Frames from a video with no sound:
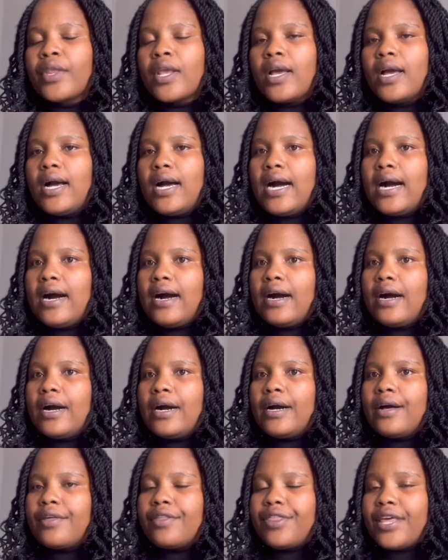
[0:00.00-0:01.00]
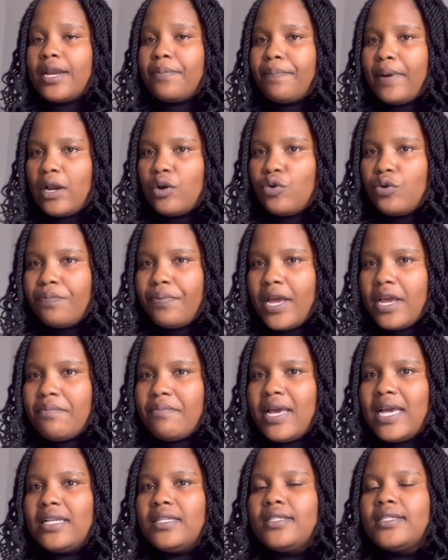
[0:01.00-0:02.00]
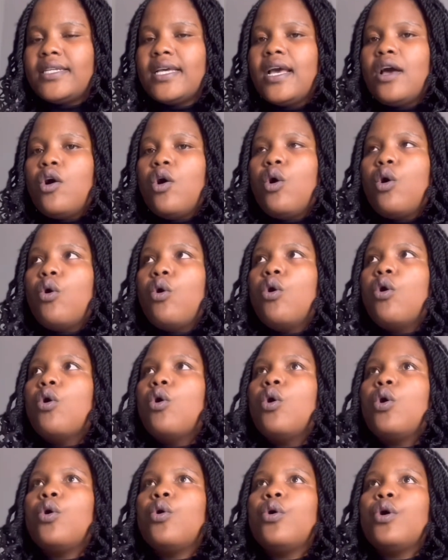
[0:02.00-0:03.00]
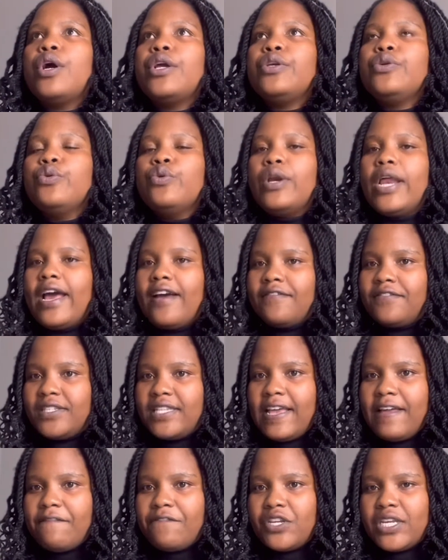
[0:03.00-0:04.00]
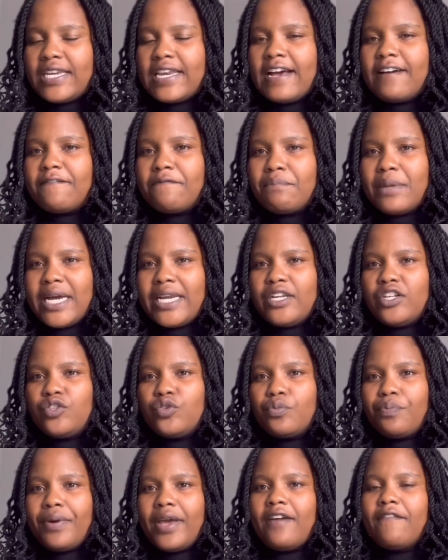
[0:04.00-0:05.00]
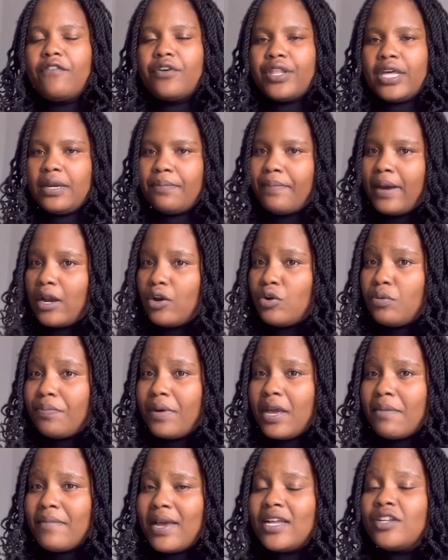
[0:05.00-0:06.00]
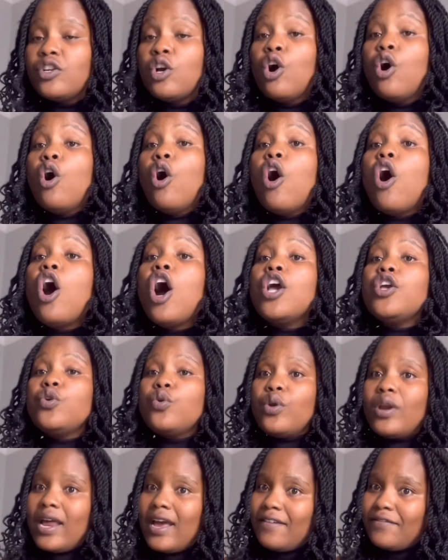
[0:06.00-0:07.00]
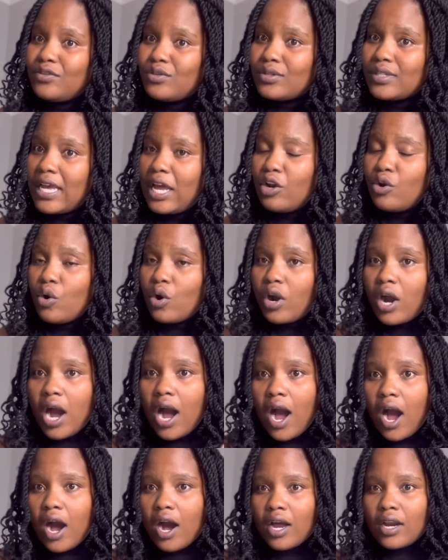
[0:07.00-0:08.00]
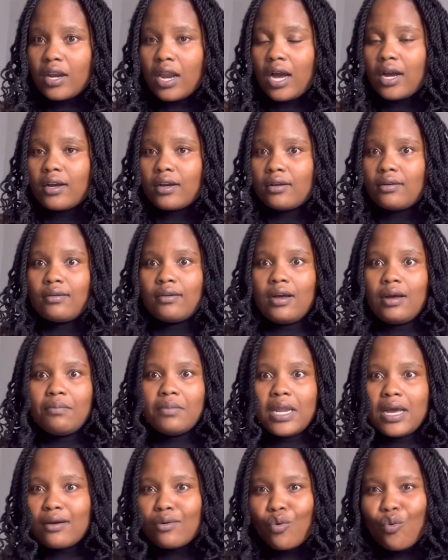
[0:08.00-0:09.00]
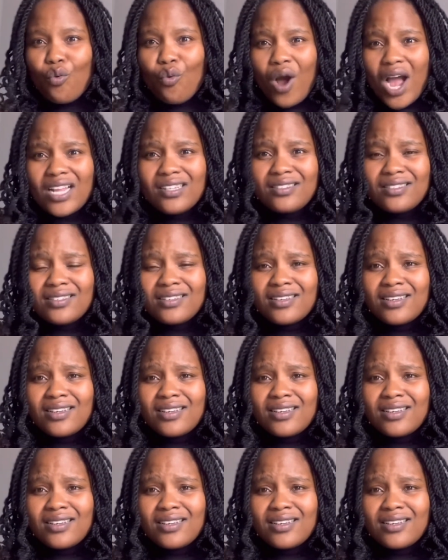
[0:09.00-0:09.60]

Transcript: that balloon payment, or you will have saved enough money to pay for that balloon payment, or you will have to sell your car. Like, I'm like, what?